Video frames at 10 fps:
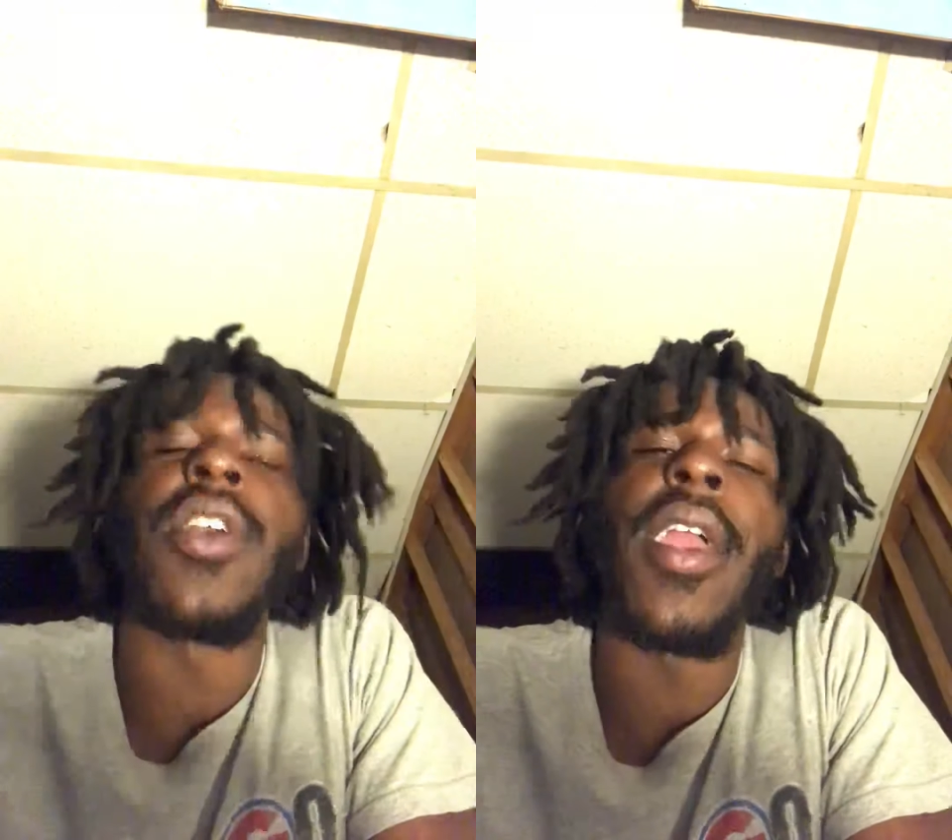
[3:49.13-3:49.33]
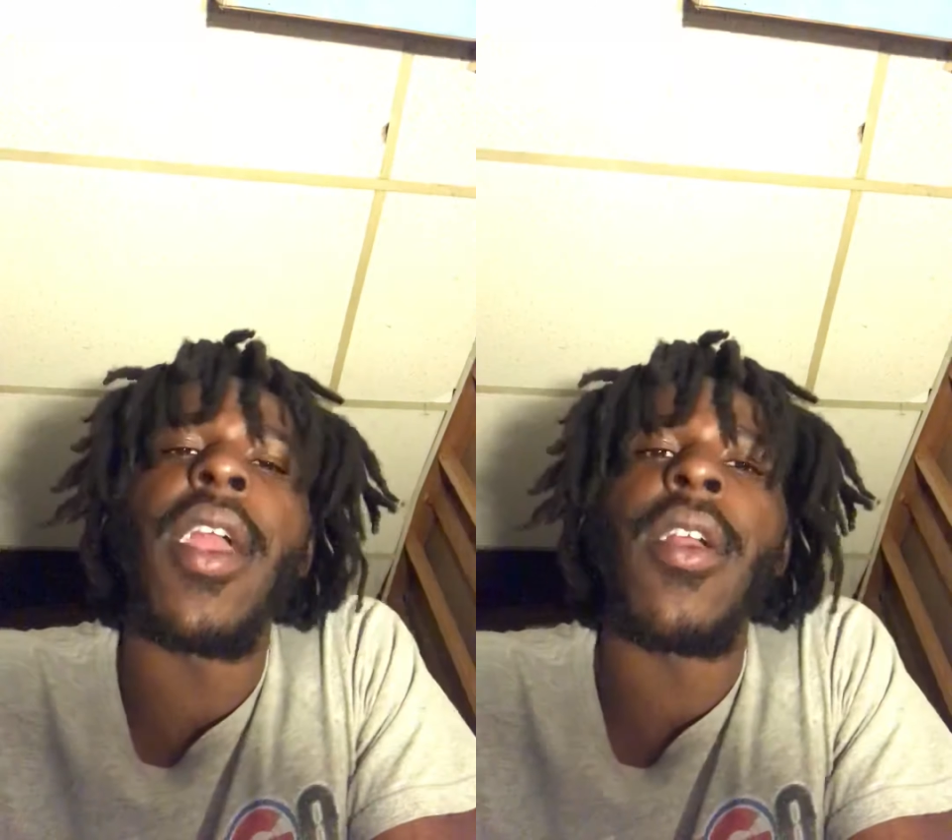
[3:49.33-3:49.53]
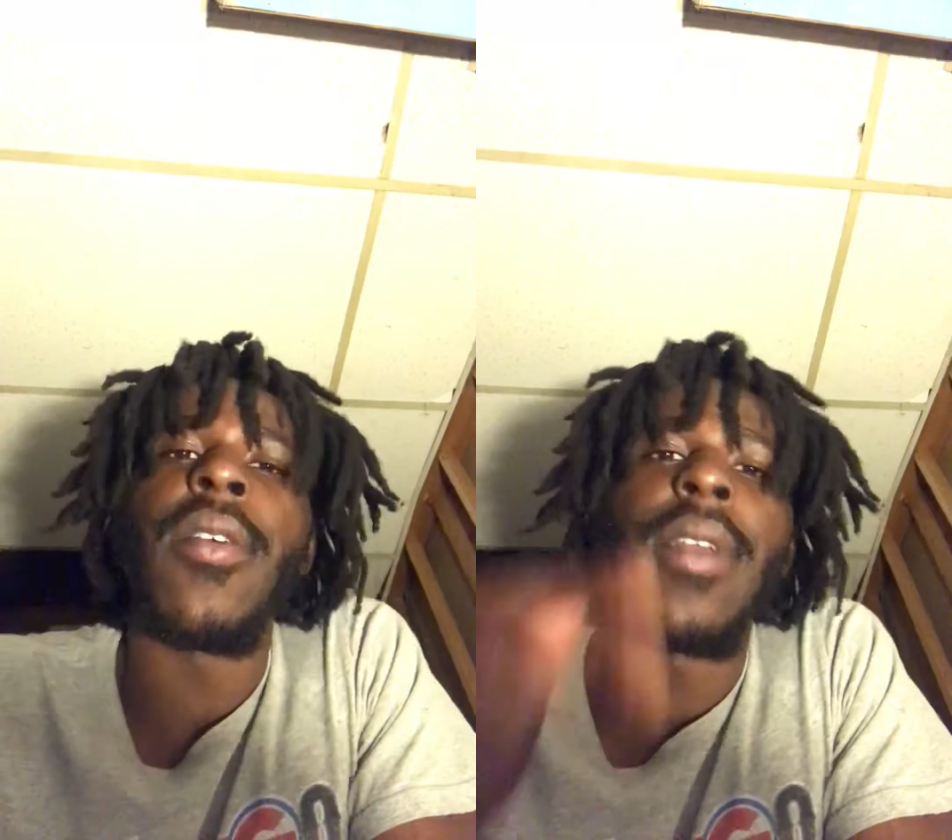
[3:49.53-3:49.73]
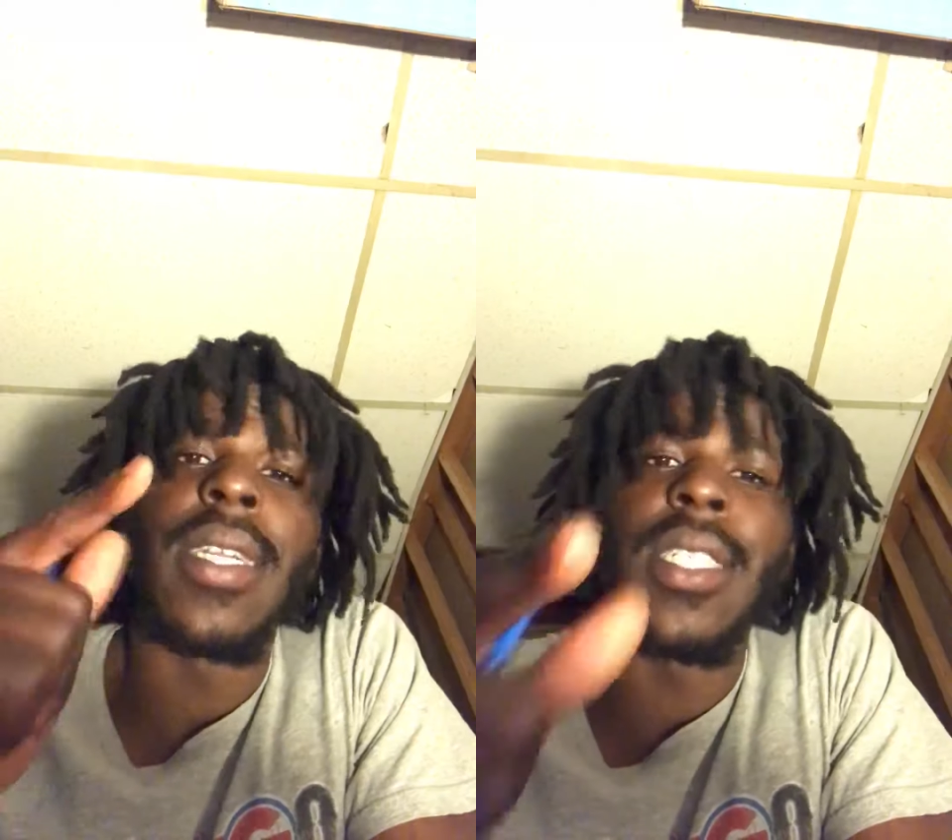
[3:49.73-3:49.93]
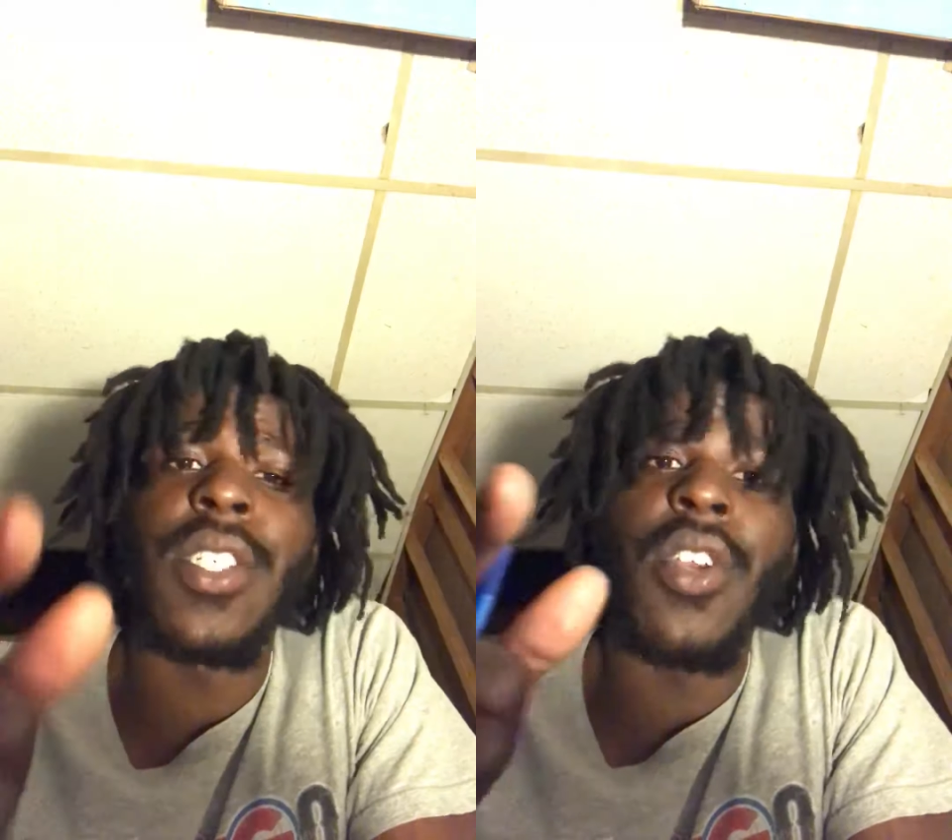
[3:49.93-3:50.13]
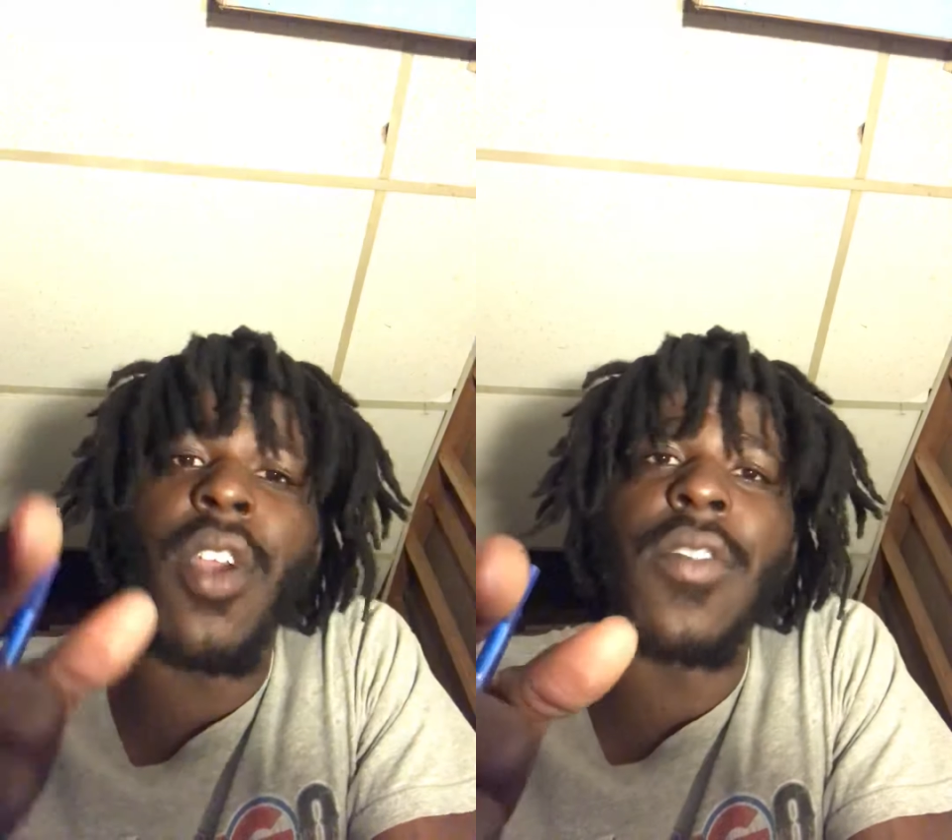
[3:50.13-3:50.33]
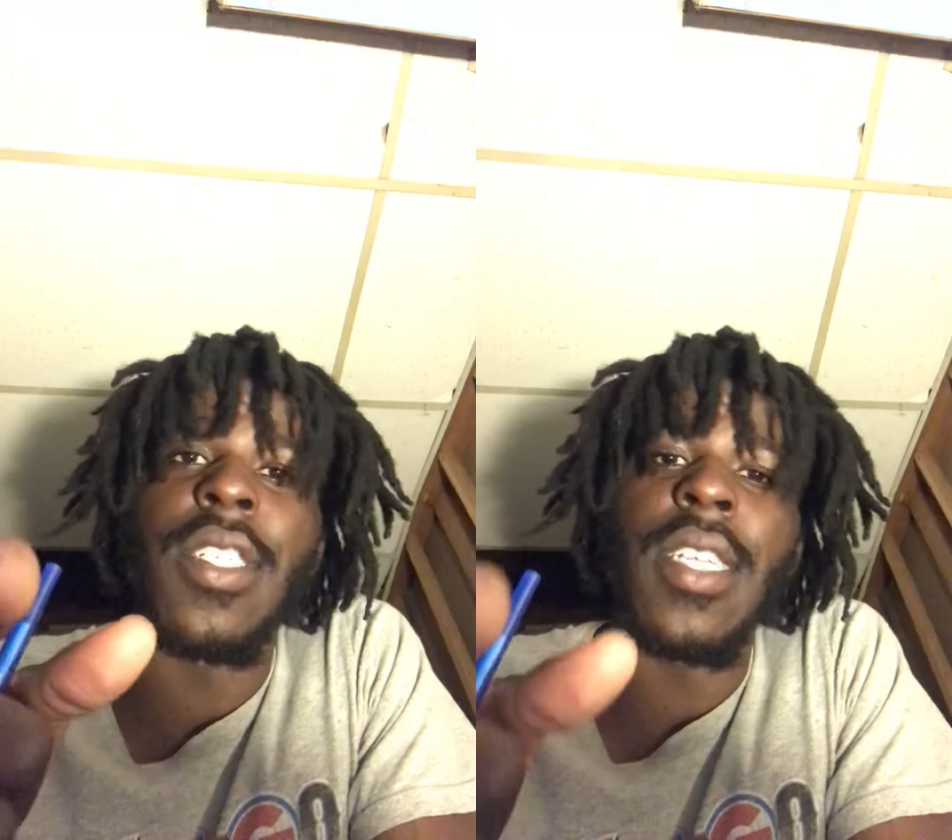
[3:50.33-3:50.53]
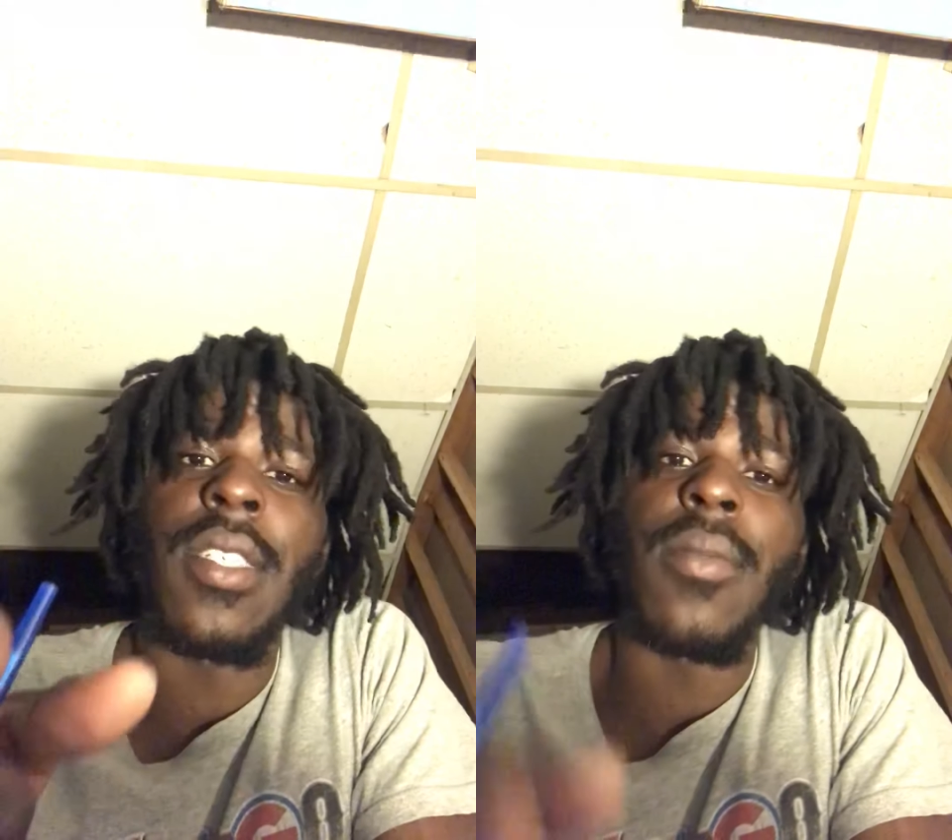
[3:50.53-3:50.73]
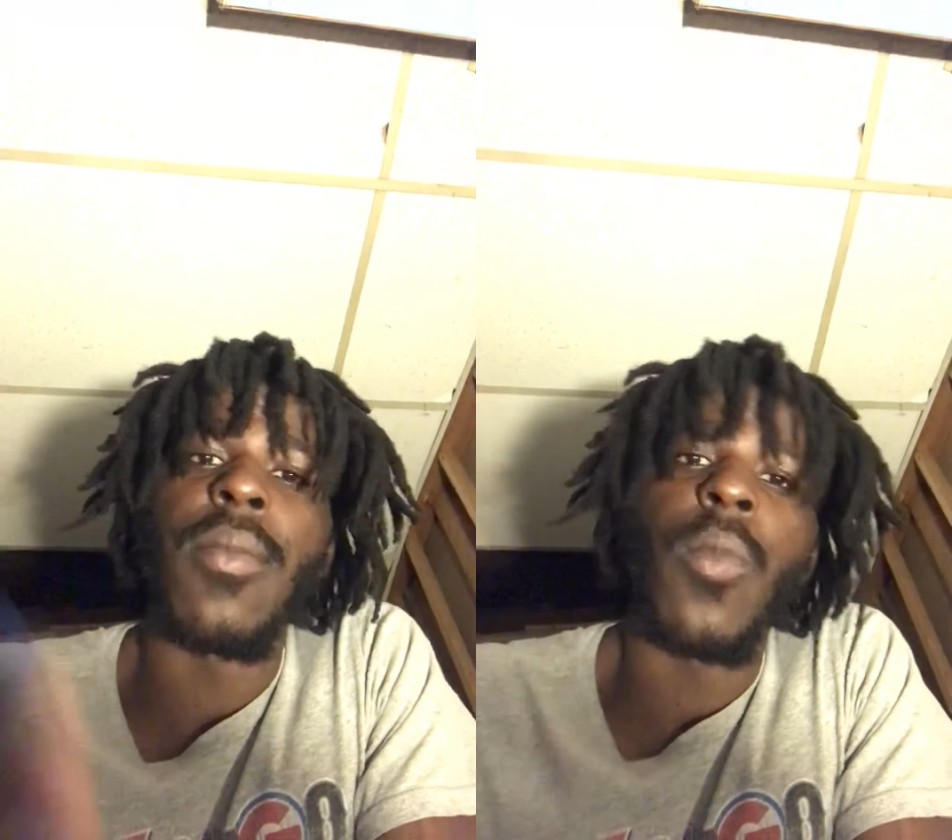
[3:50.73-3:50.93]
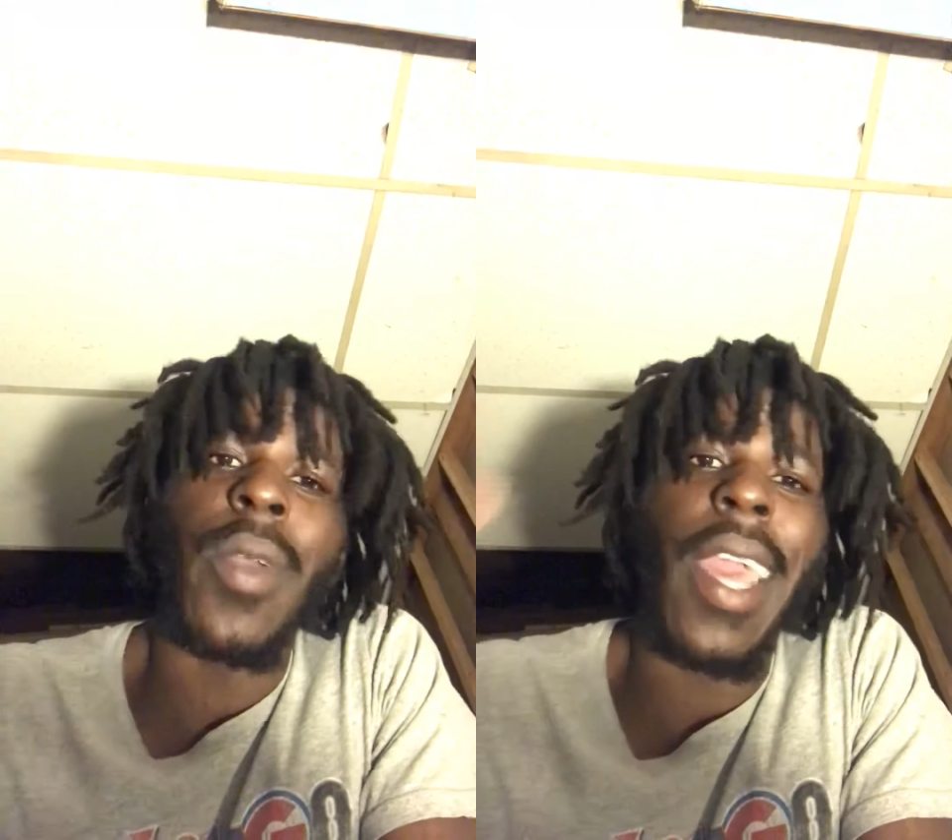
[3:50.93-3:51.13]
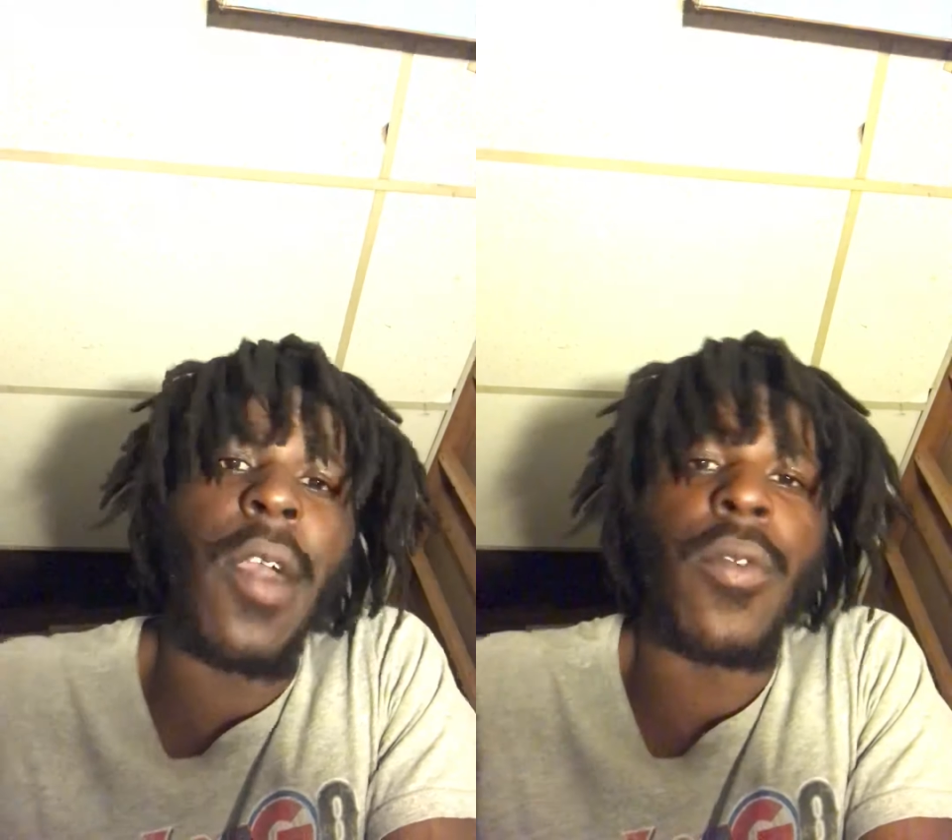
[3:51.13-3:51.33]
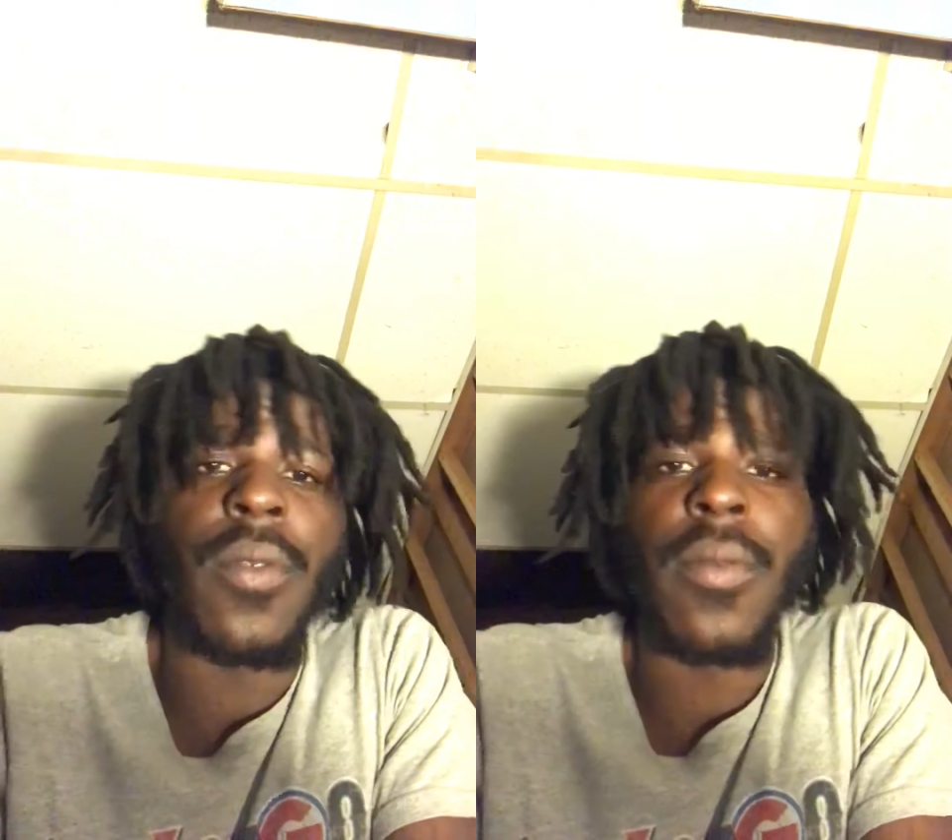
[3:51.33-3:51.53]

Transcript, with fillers: your hair because it's your nervous system. We out.